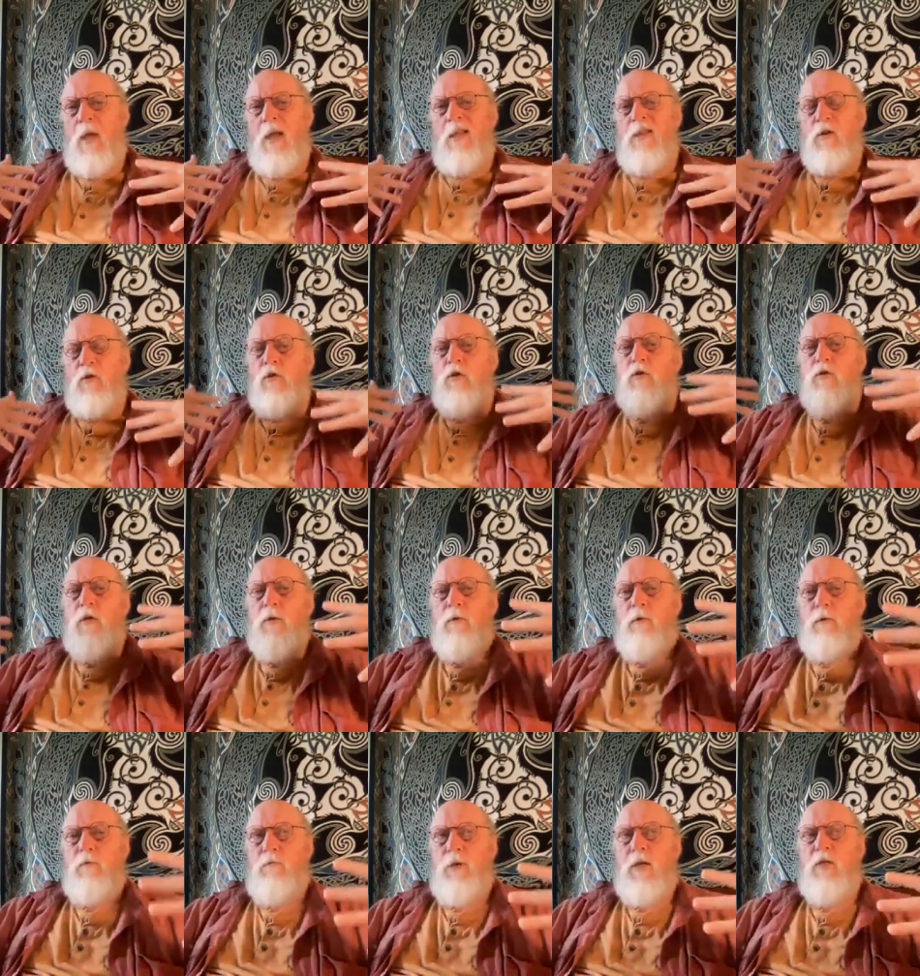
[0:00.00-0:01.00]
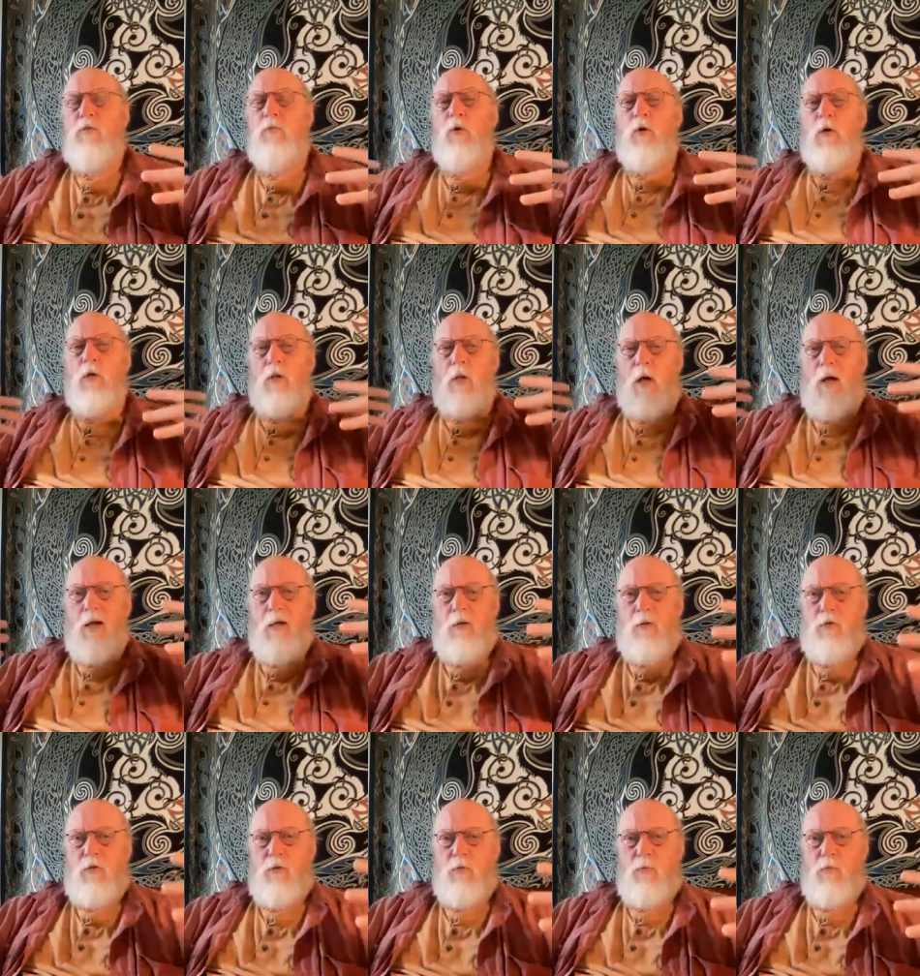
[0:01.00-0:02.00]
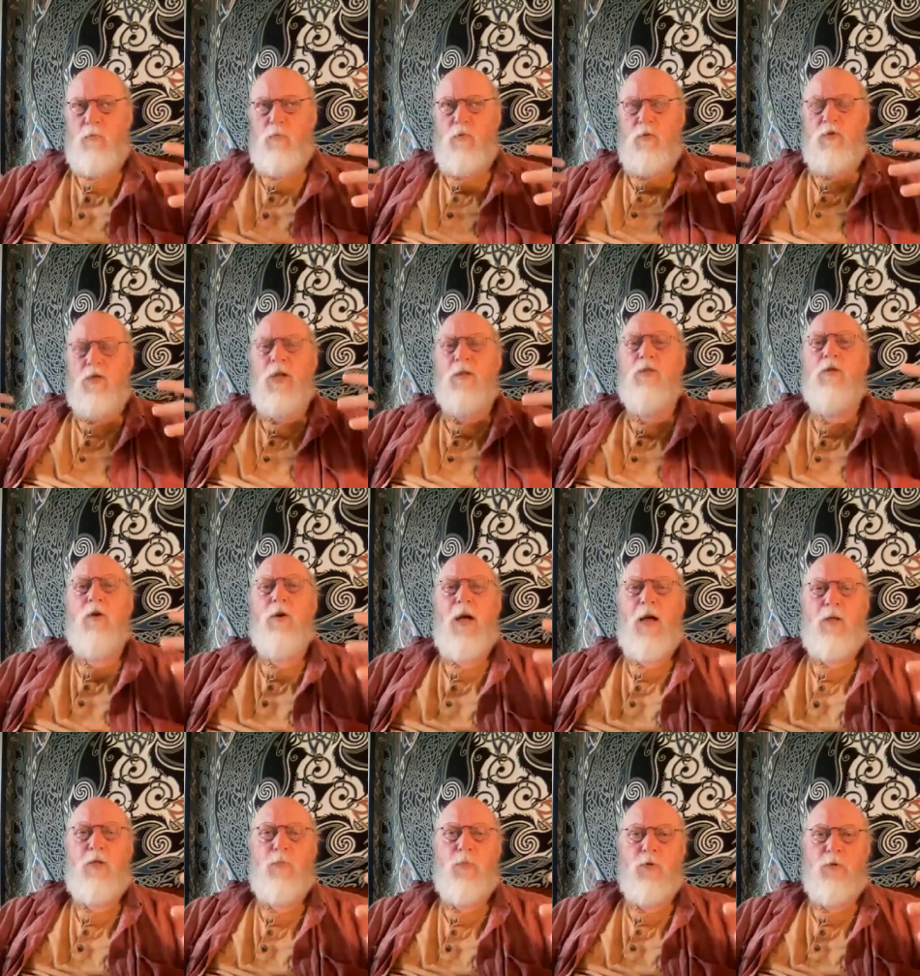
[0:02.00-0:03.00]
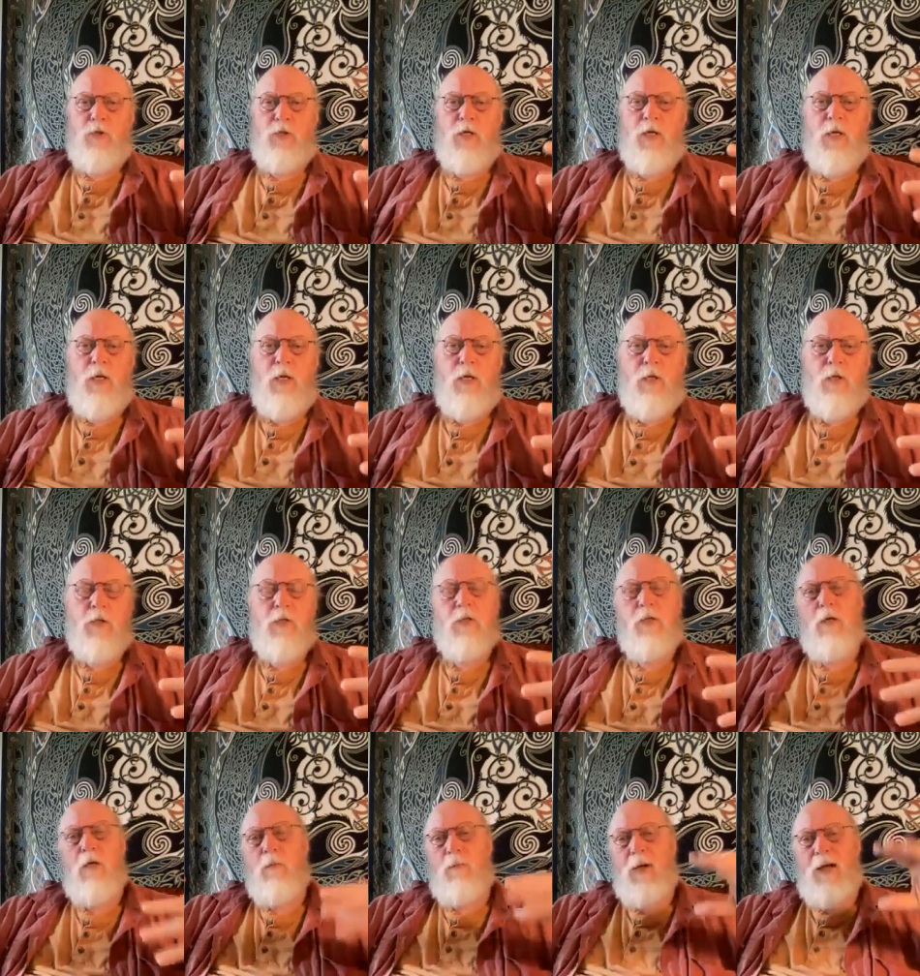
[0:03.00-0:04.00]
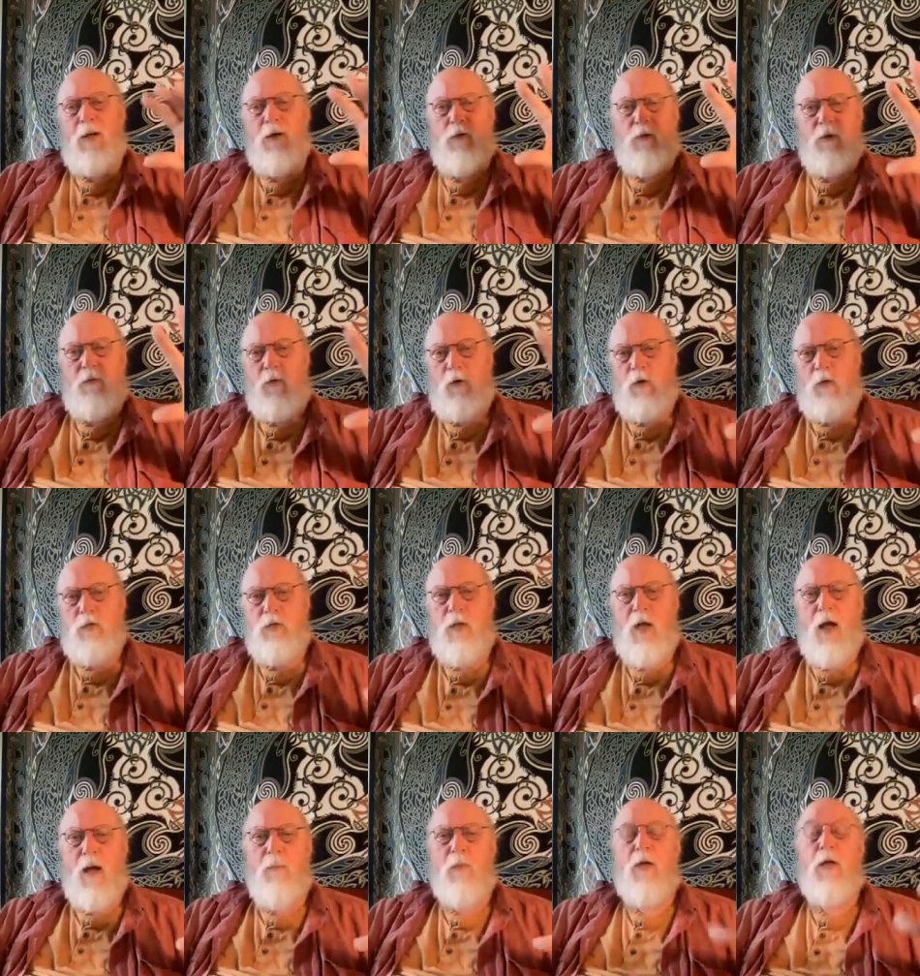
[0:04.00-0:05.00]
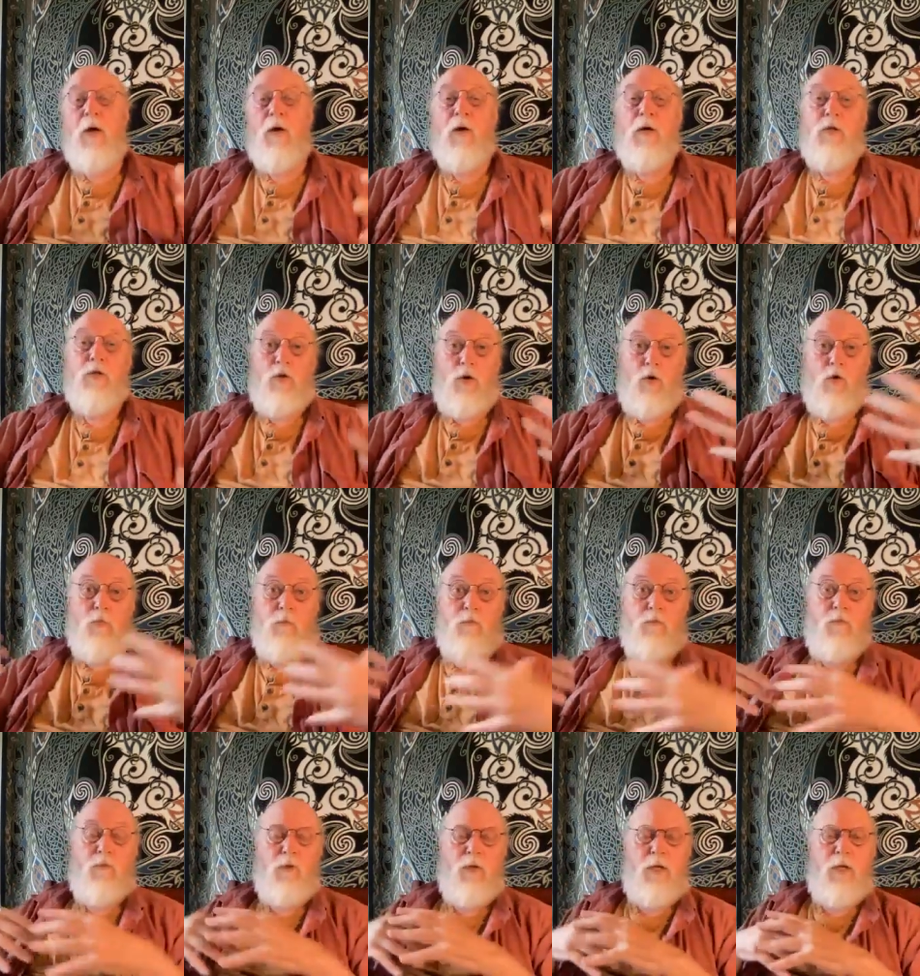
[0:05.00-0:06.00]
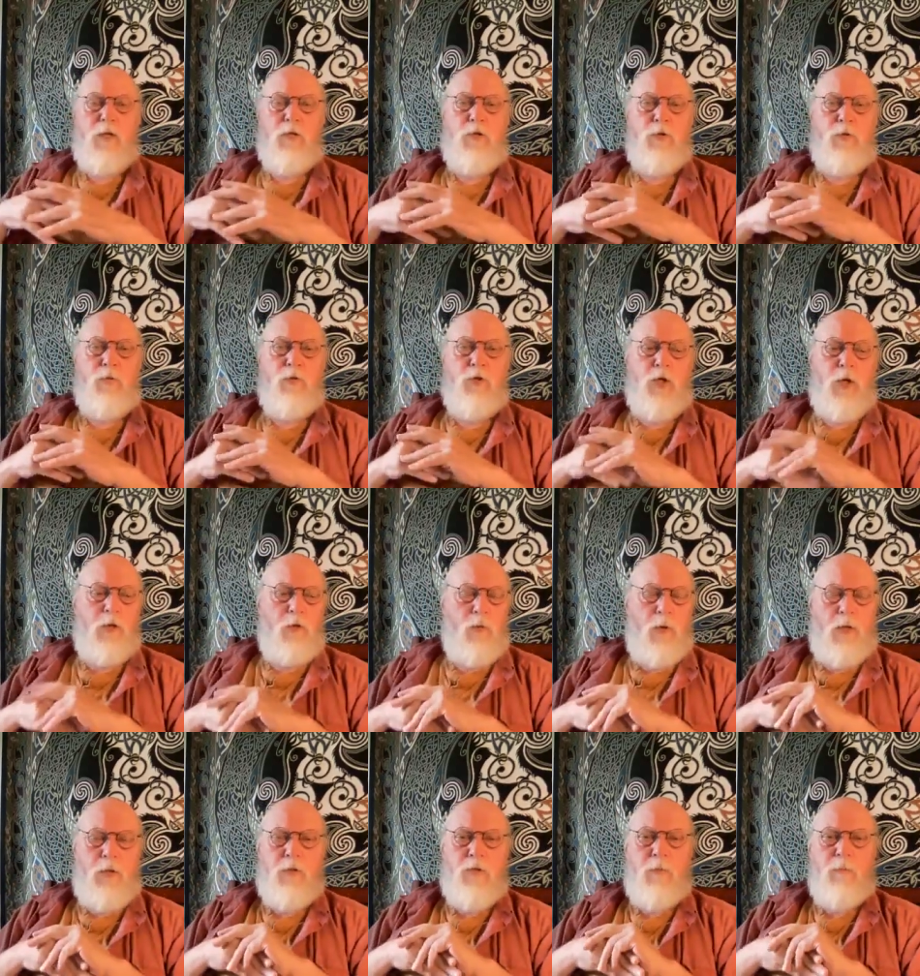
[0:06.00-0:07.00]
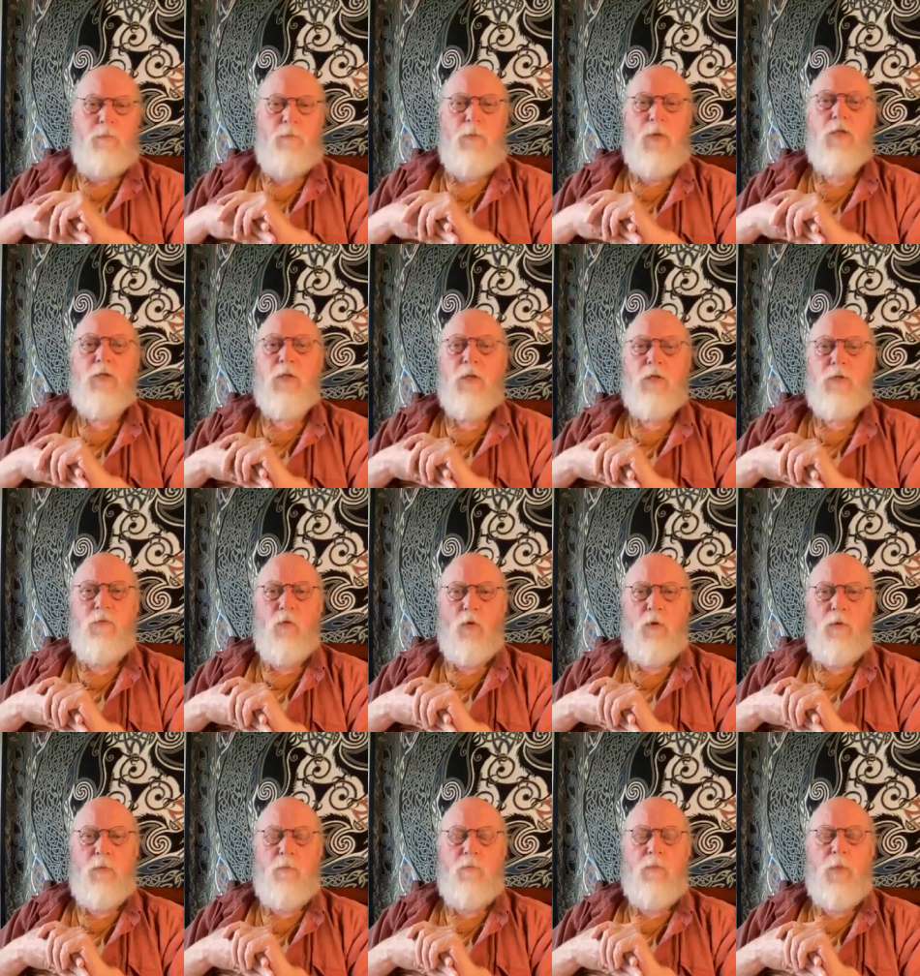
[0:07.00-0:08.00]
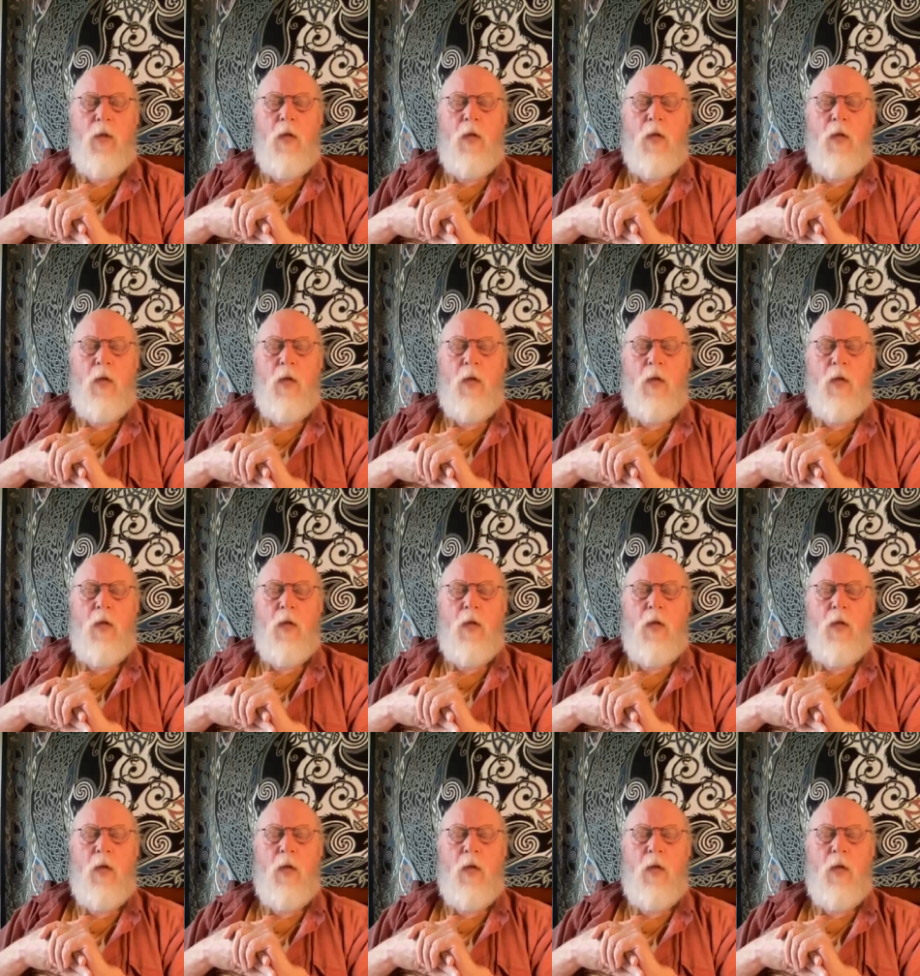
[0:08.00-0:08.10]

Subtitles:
they're using Facebook a lot to present their expertise about the various topic areas, hopefully to generate some business for them.